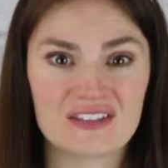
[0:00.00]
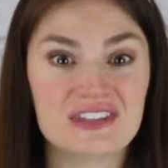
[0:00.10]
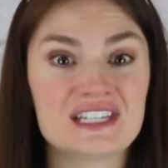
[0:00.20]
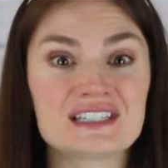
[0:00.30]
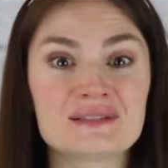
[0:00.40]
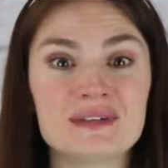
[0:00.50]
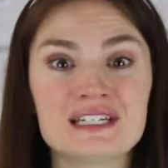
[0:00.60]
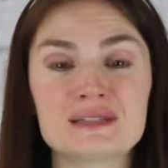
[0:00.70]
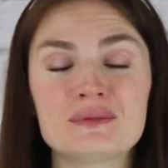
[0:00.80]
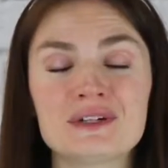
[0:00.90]
This
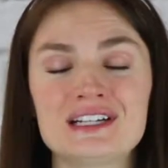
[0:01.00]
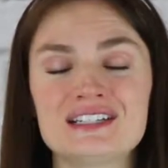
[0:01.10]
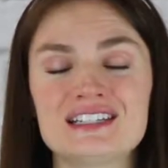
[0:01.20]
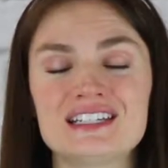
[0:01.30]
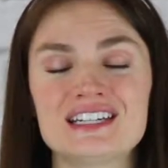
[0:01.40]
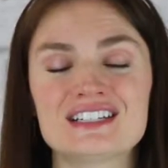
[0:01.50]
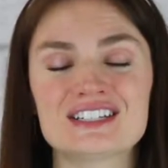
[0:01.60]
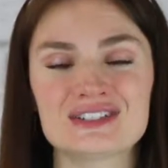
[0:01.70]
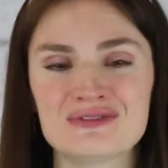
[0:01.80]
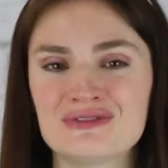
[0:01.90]
makes
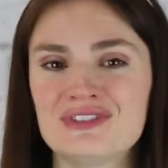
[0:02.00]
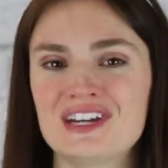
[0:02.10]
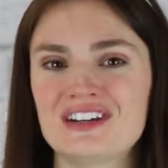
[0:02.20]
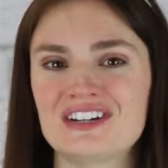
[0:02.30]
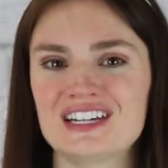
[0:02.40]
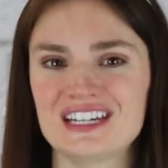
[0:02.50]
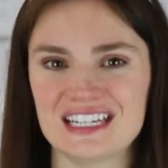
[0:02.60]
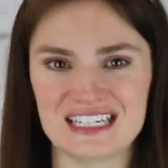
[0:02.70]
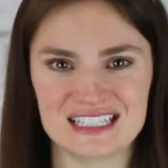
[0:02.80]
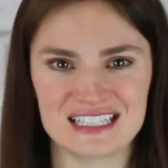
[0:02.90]
pronunciation very
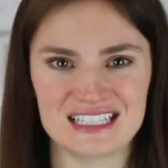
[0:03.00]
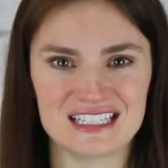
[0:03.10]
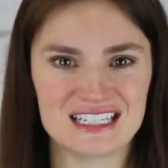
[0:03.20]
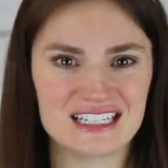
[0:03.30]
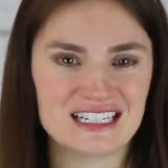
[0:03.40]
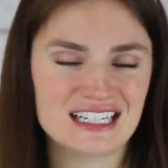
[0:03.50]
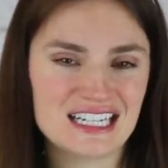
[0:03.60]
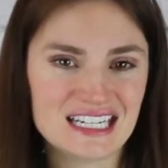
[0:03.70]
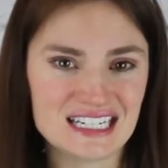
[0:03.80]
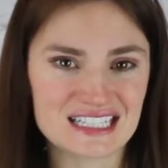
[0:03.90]
easy.
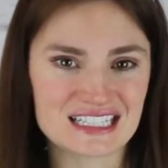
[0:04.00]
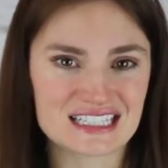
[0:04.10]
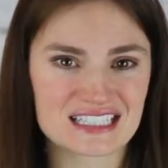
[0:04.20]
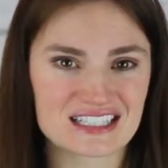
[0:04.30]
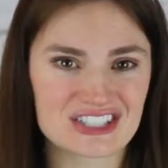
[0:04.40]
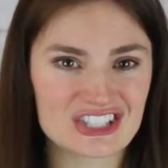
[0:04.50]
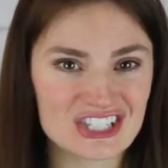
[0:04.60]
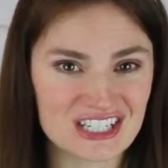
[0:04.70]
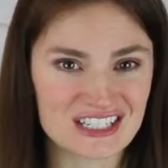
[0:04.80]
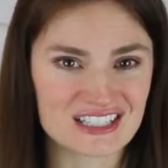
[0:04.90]
He's,
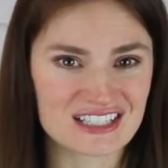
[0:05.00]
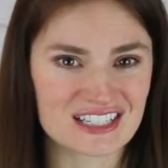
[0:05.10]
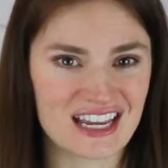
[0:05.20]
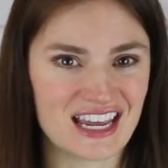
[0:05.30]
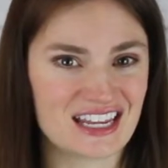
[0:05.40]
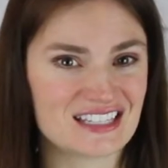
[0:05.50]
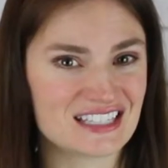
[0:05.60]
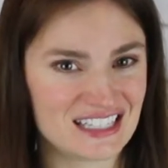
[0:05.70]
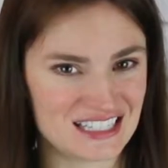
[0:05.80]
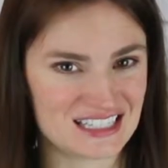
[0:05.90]
she's, and
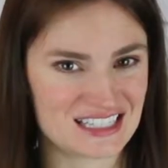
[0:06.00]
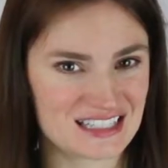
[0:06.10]
its.